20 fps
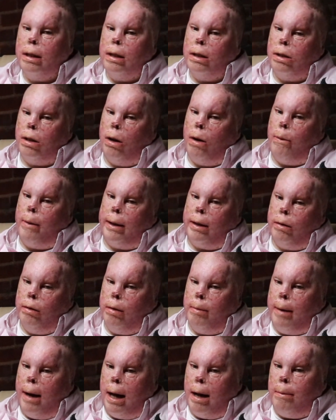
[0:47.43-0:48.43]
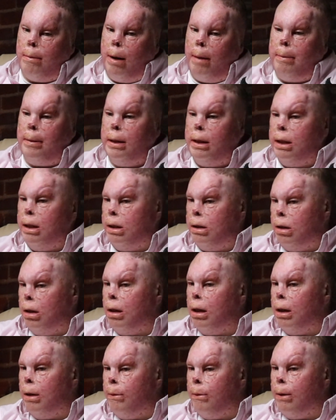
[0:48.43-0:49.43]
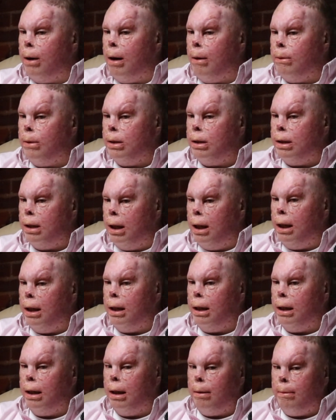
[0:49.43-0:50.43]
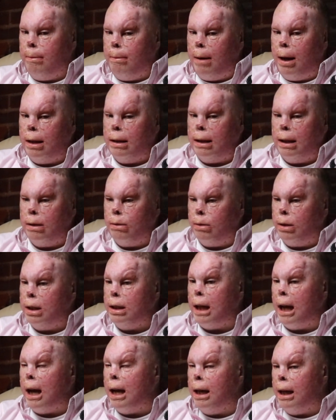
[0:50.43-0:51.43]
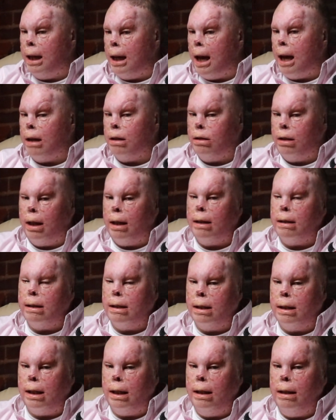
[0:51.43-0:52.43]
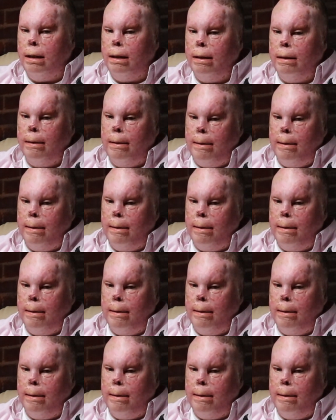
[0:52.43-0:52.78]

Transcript: So it went through the bottom up into the turret where I was sitting, and Montez was standing actually on the seat.